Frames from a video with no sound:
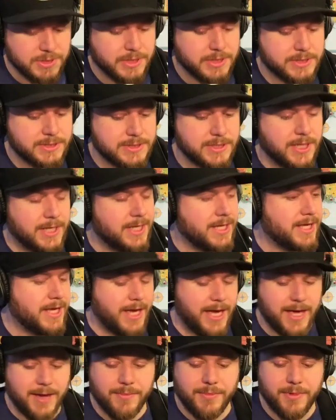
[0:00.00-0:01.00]
an exciting
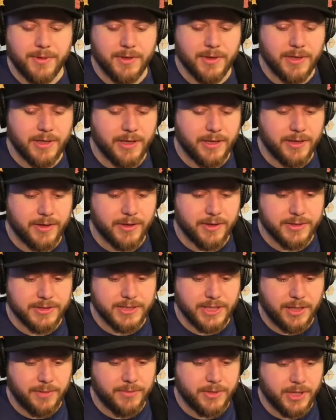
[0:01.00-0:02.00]
game. Oh, you were
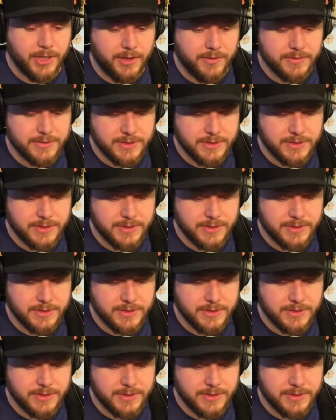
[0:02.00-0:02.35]
there? Time. Yeah, I was